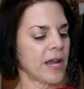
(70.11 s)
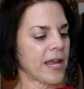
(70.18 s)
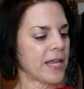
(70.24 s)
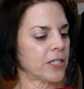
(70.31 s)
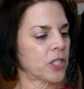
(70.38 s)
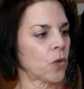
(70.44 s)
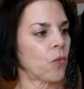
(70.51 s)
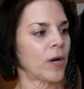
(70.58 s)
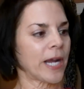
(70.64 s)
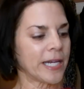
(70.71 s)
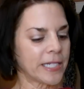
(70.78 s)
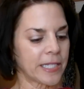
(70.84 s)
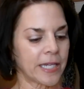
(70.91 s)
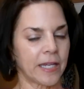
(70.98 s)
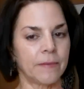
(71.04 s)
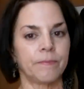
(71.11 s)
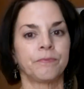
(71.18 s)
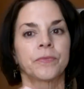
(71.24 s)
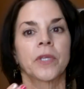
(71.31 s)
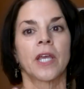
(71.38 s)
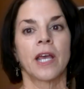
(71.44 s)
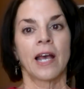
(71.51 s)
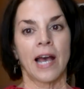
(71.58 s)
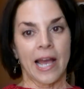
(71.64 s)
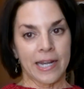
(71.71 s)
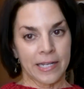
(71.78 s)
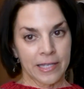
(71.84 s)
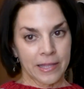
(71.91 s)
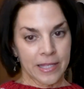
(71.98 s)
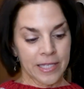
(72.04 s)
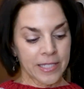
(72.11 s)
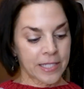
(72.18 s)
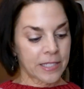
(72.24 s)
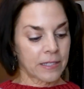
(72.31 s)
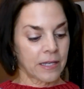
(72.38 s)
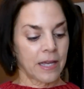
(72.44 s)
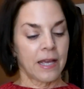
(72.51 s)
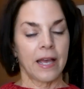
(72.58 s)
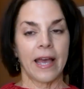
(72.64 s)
And so what I did, I knit this,